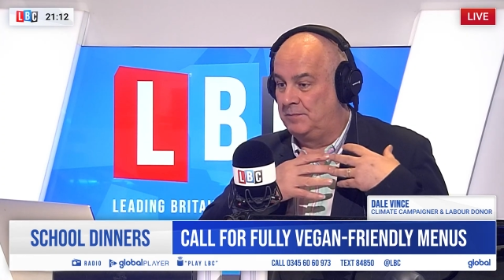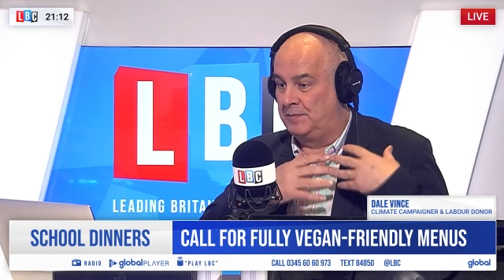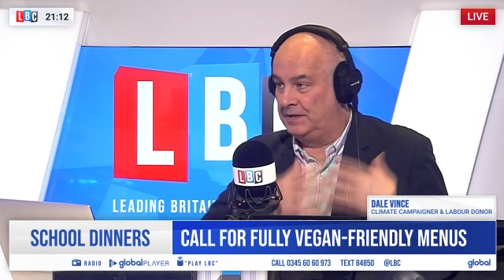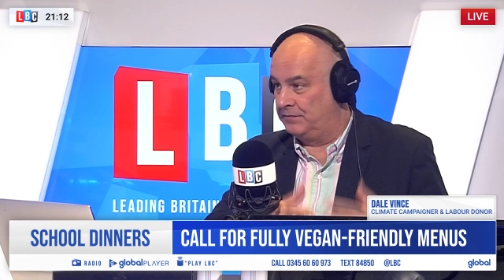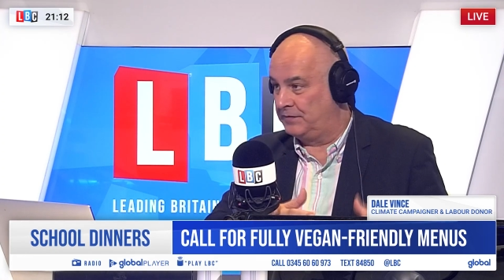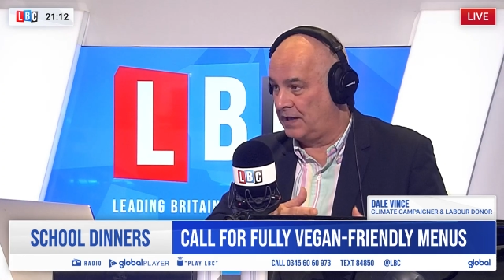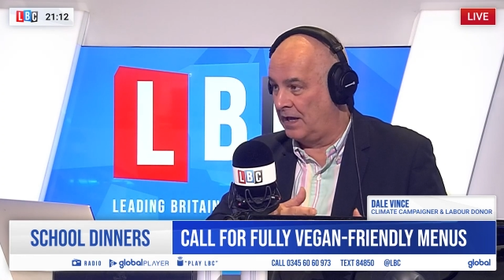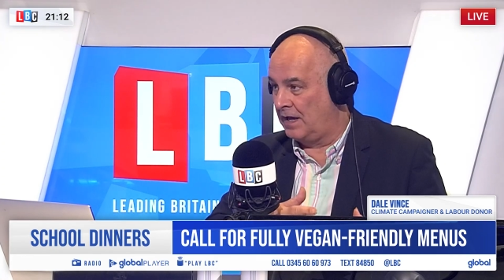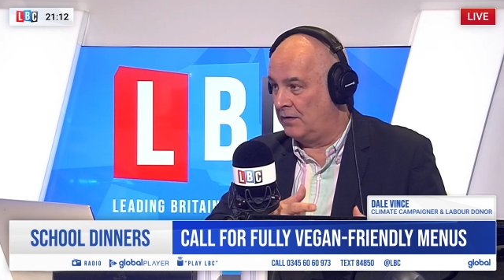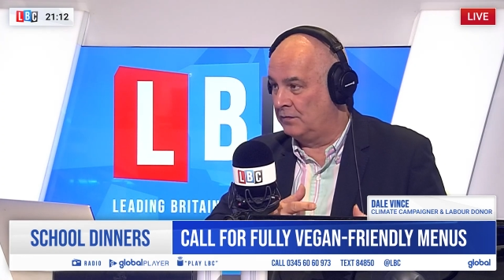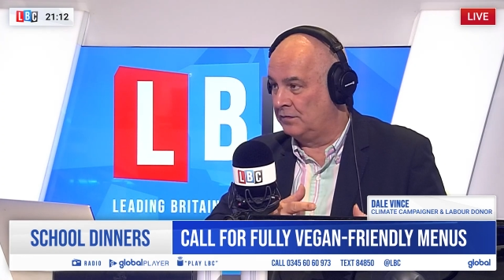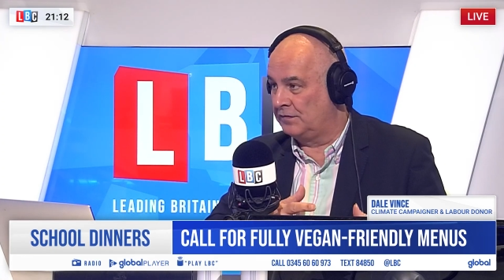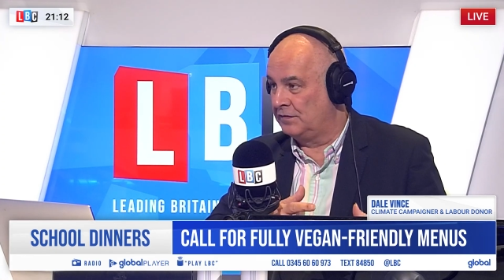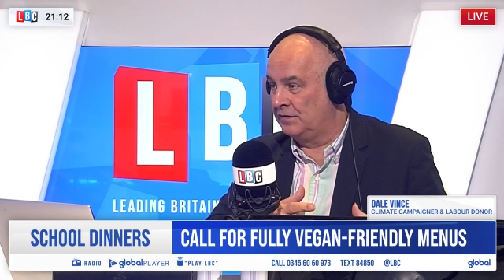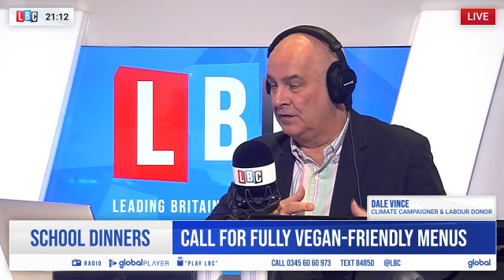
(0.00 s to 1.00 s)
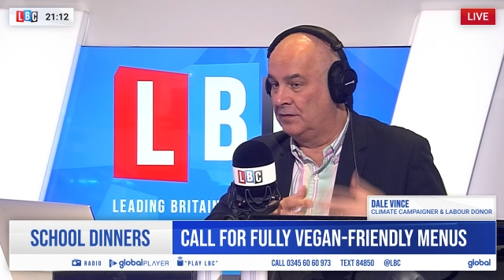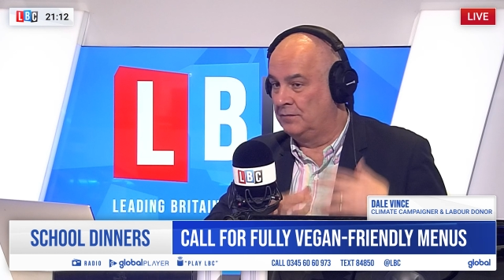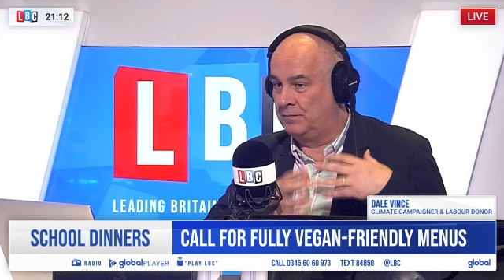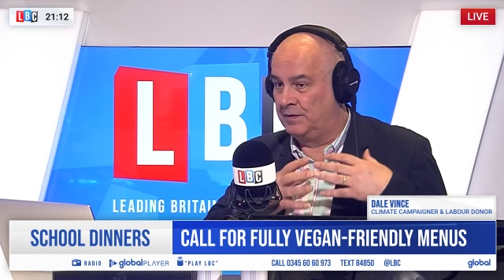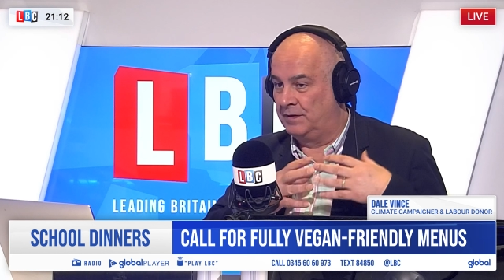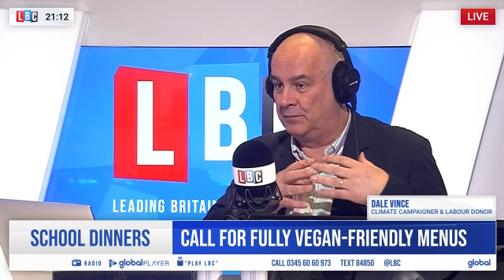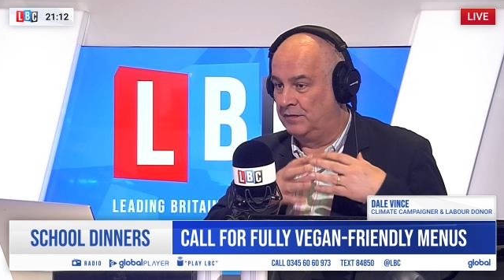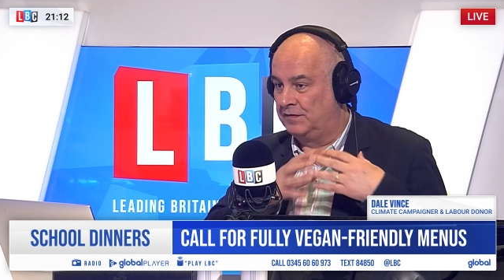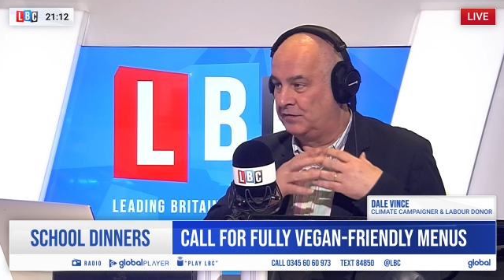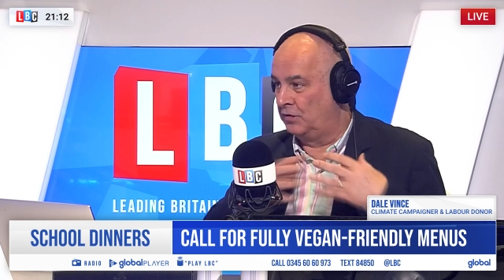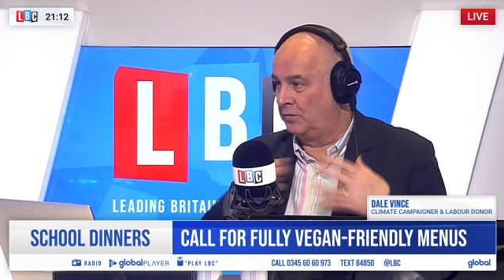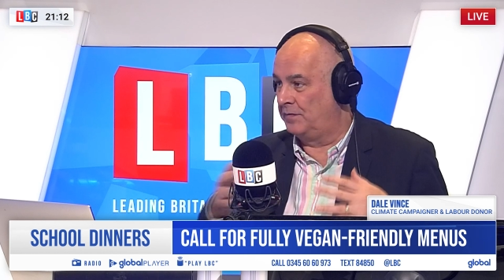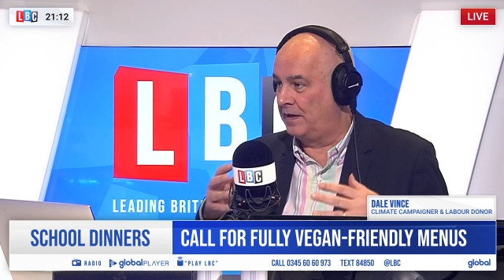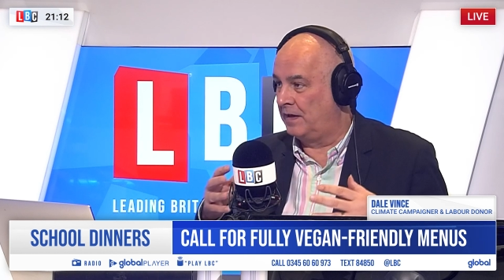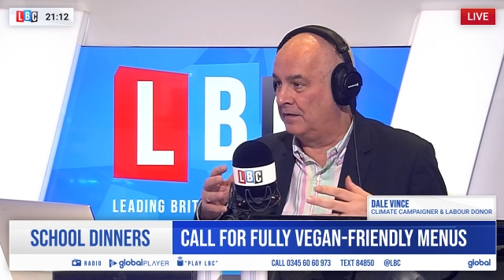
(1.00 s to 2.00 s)
beef cows, but we
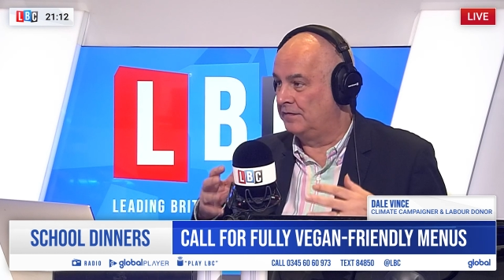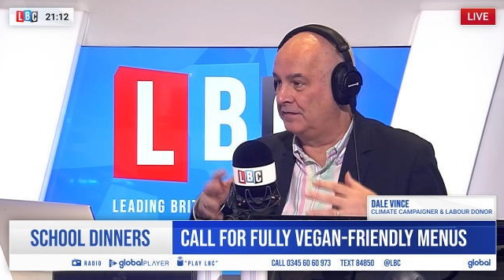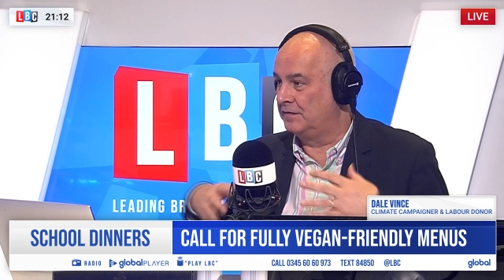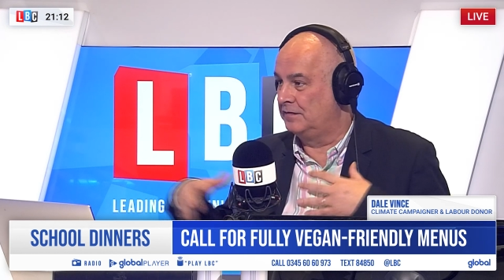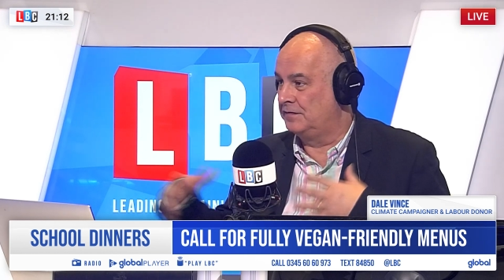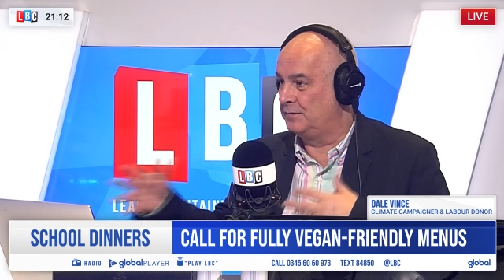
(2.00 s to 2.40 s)
stopped that as soon